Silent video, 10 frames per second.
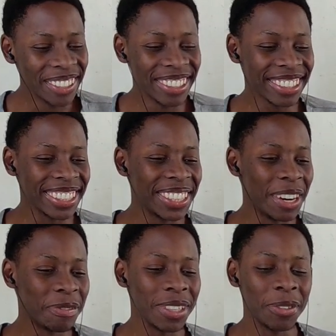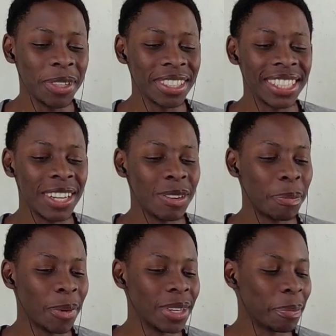wishing death, wishing death
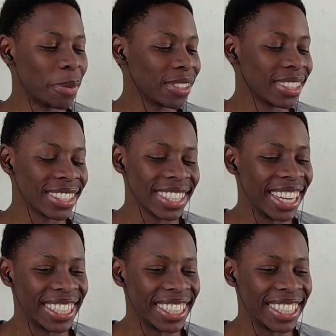upon a person is not